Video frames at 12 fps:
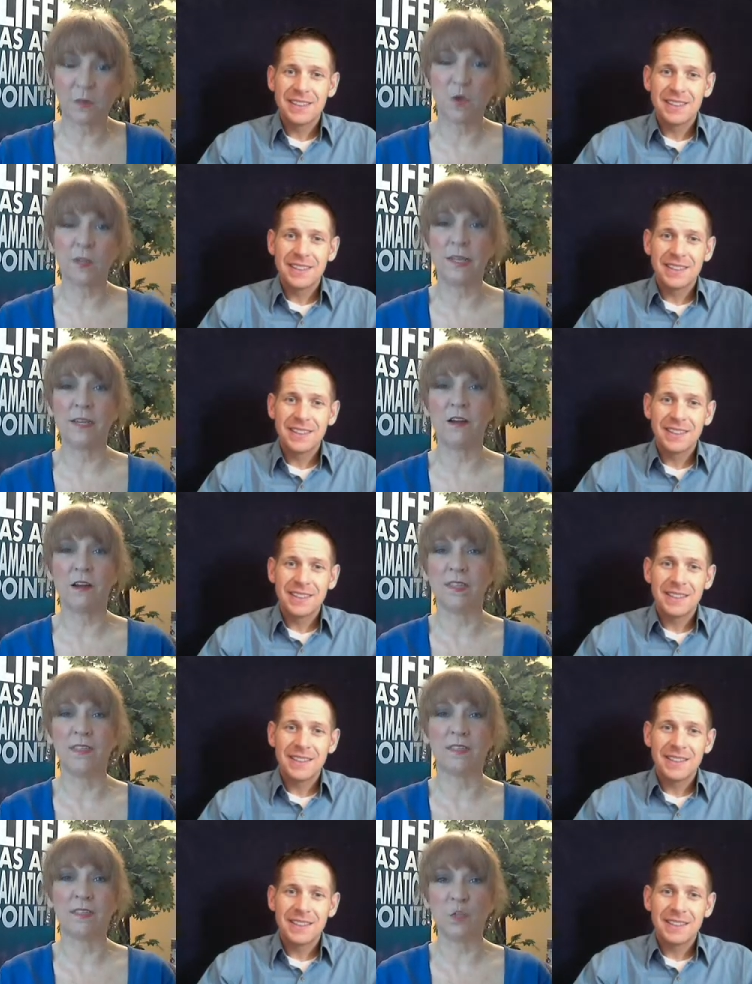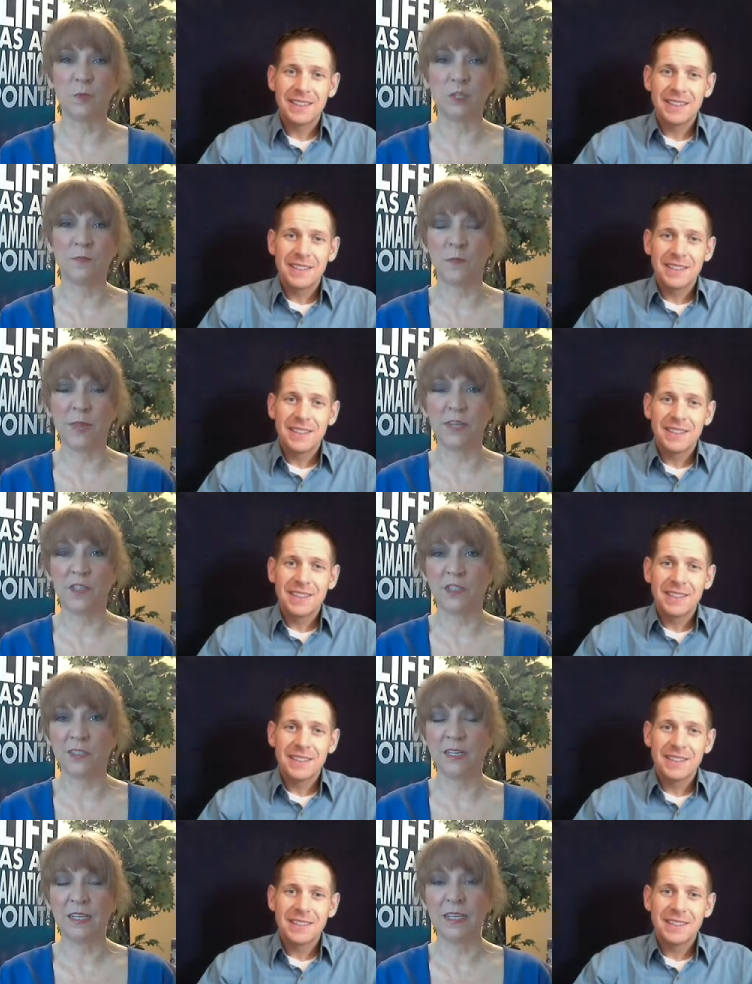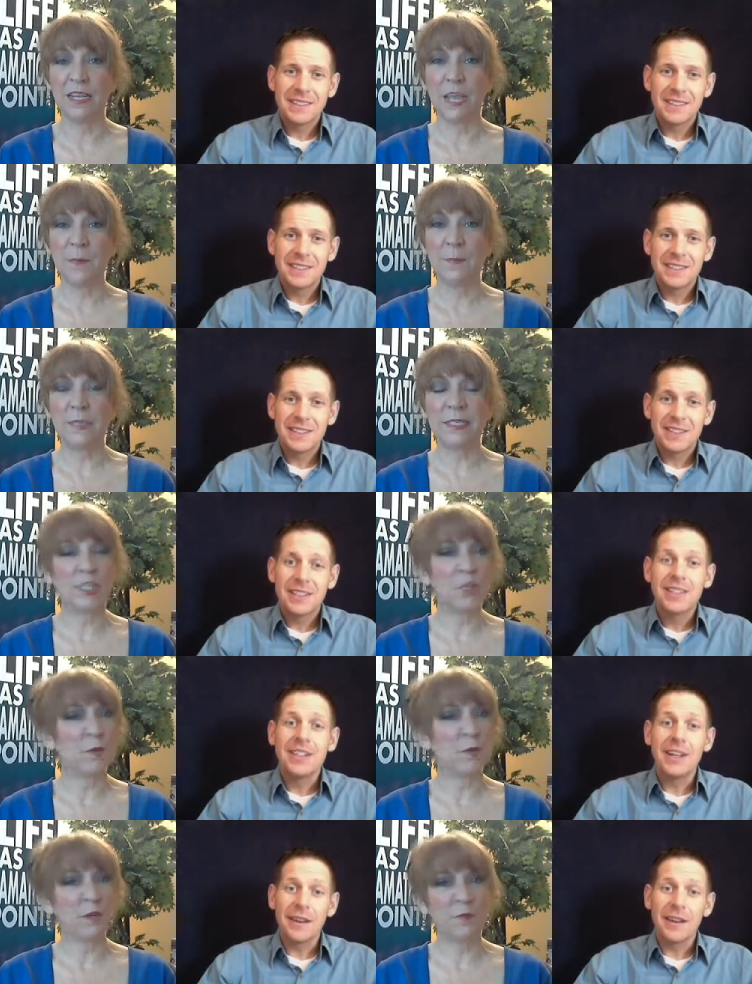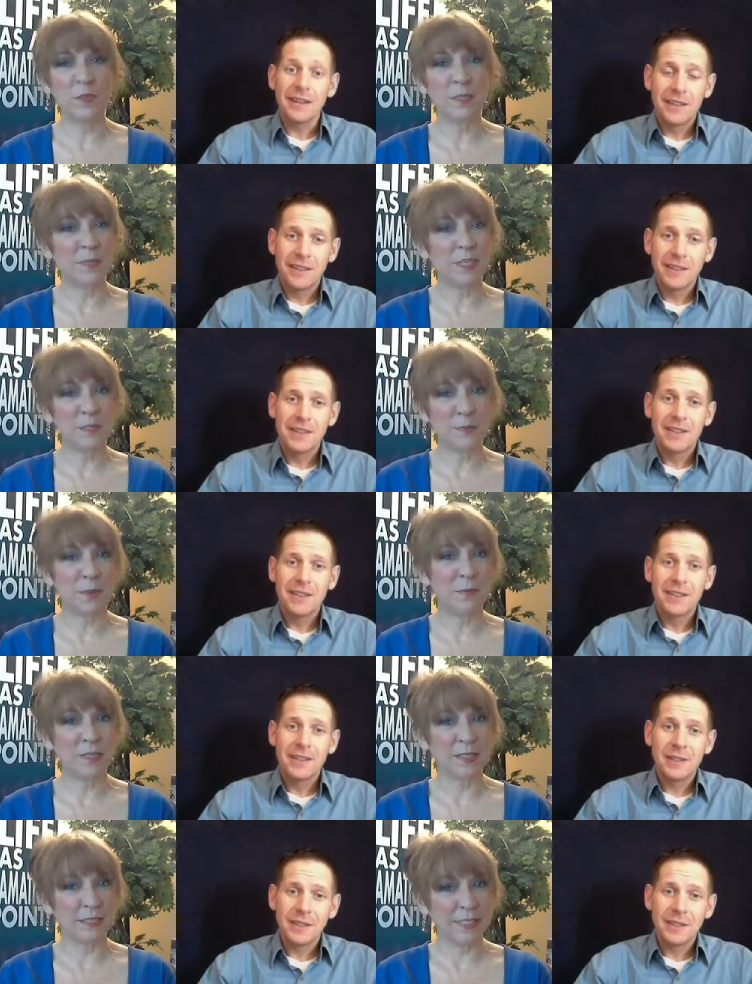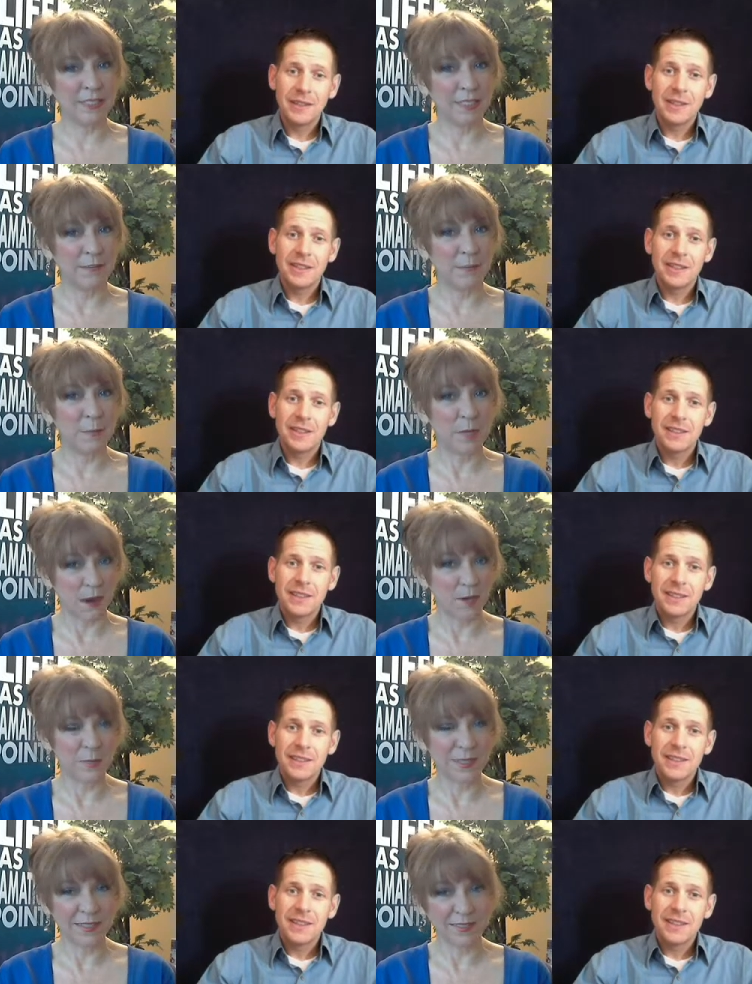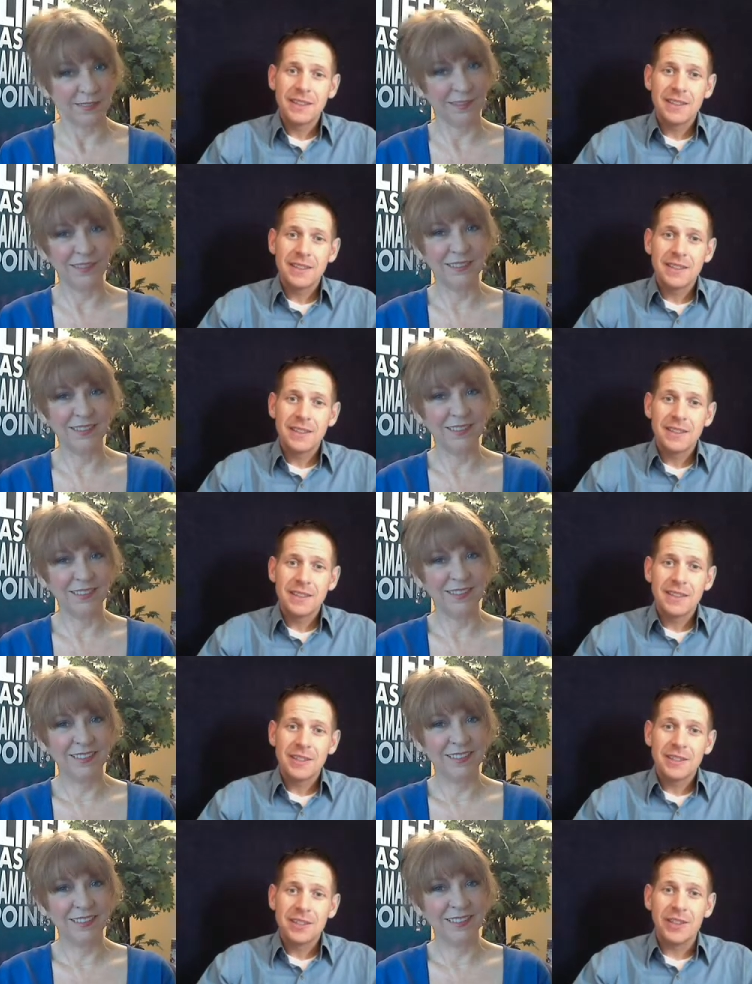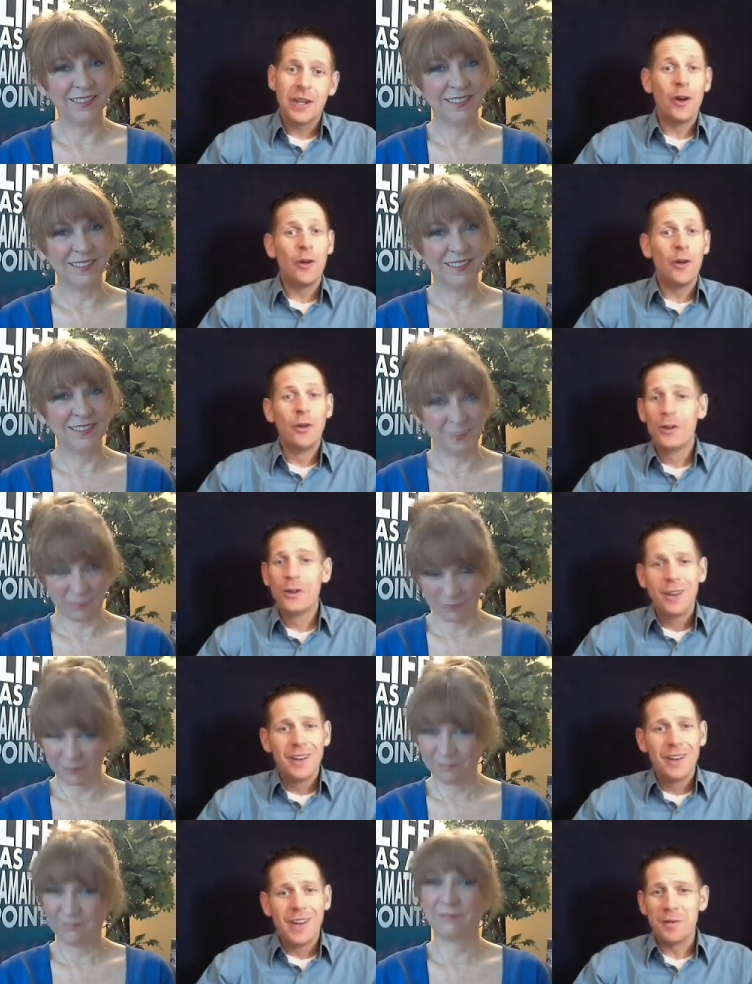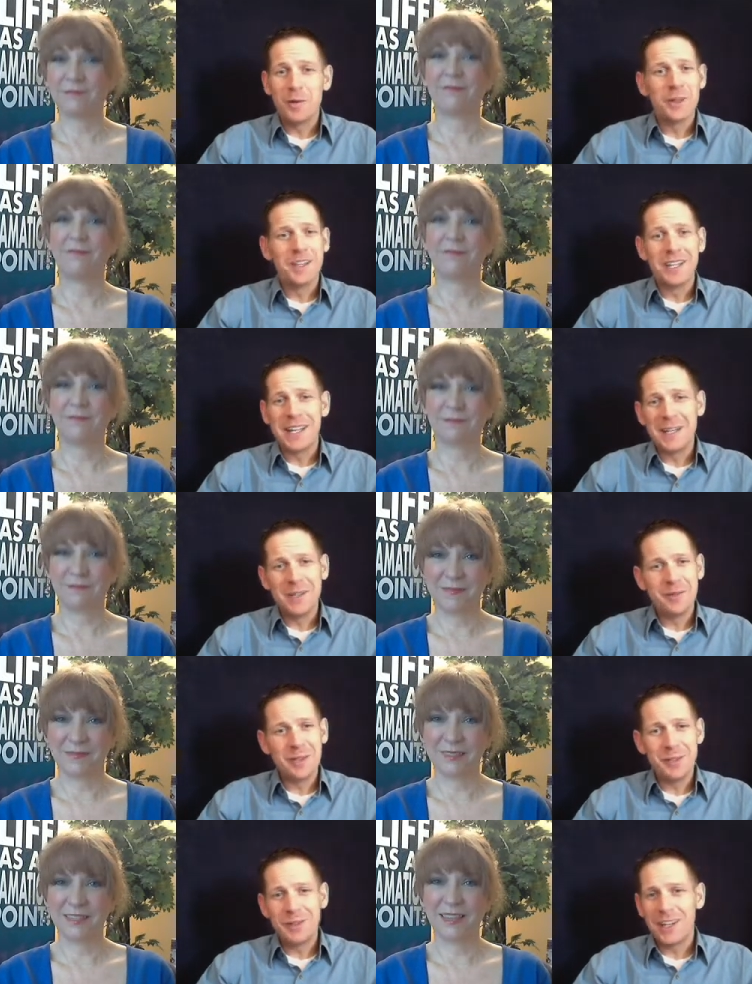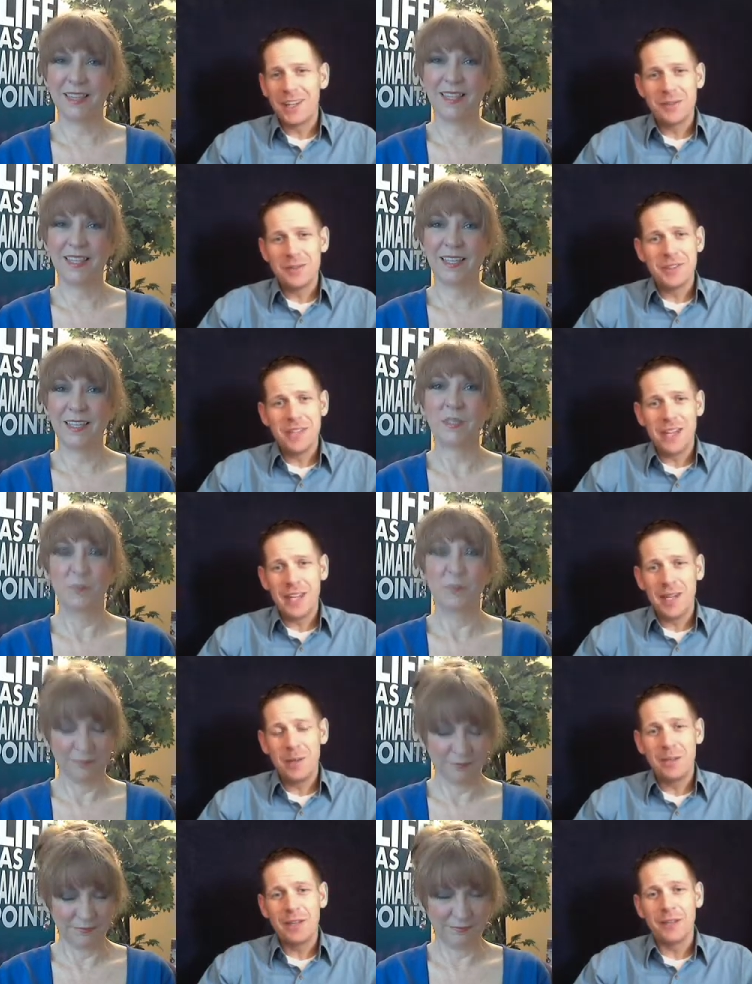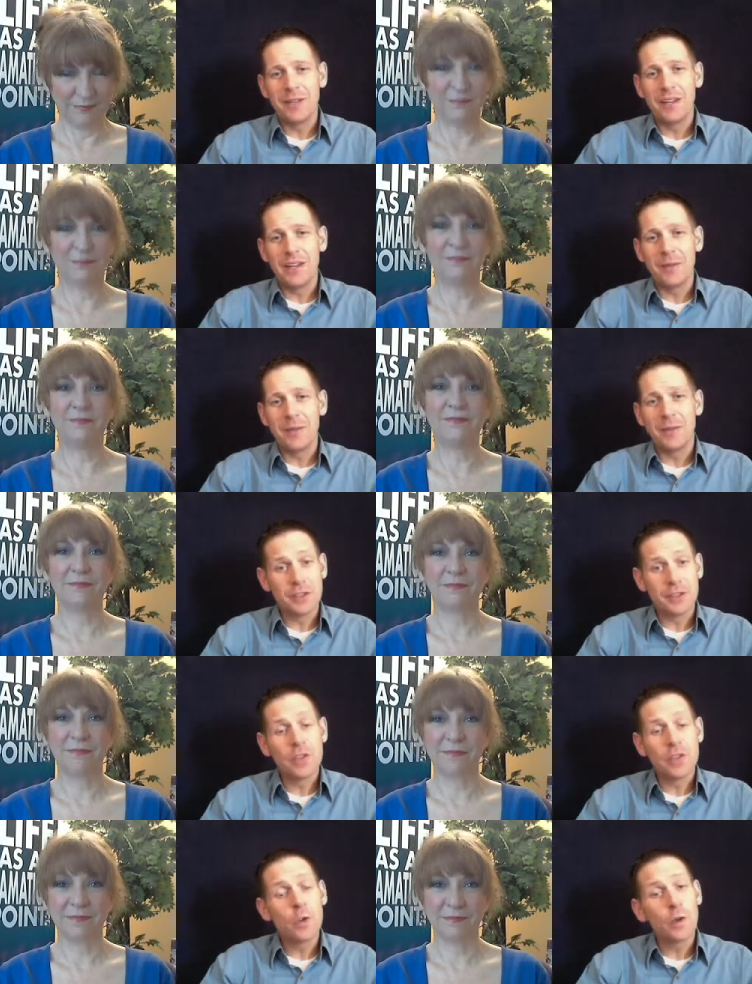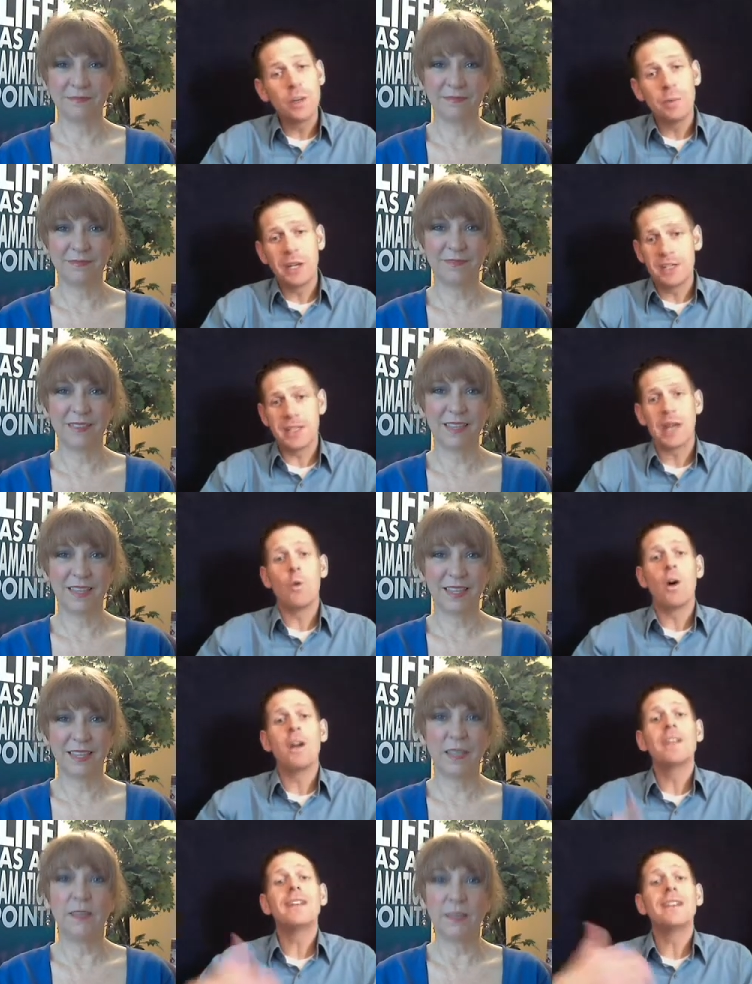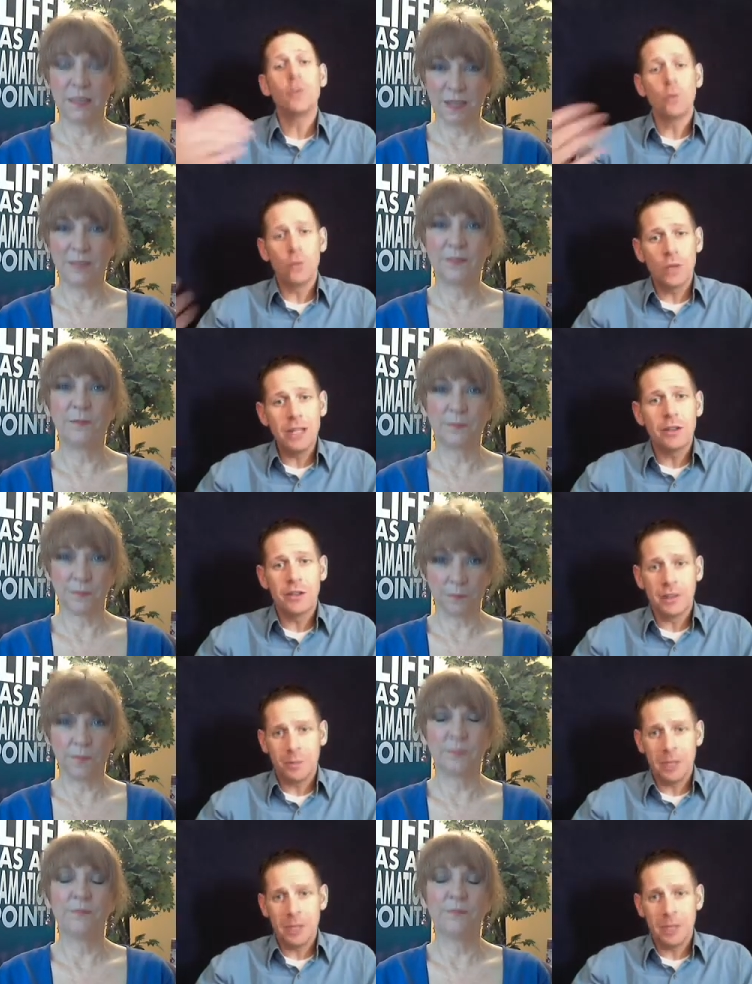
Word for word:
Speaker 1: they're working on it's too much information but did you yep. interview some of these people and at least leave them anonymous
Speaker 2: no everyone that i interviewed i used name and uh, their story because i wanted the yeah. reader to be